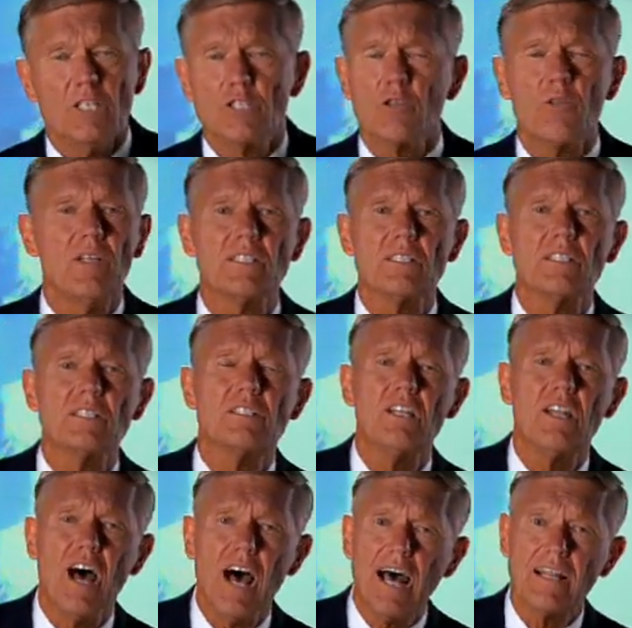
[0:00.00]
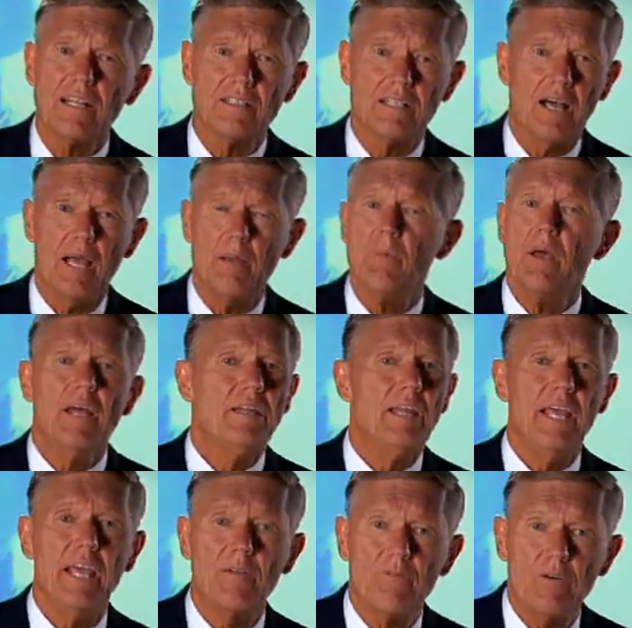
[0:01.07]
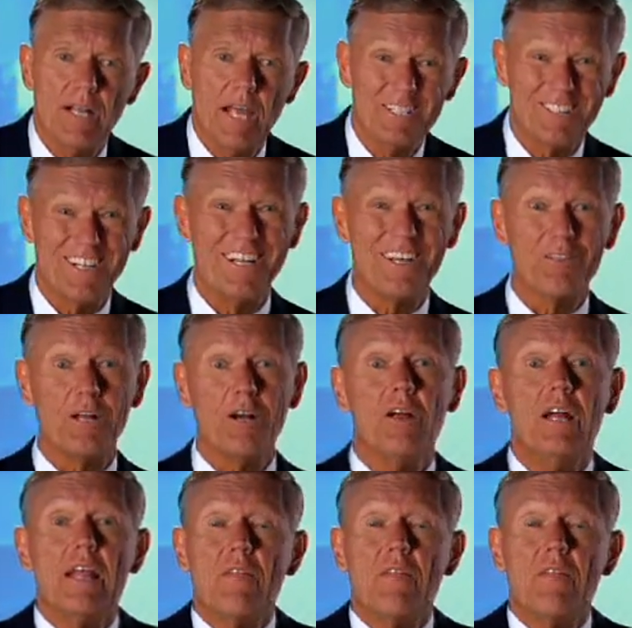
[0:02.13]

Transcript: So this is not a time to head for national health care.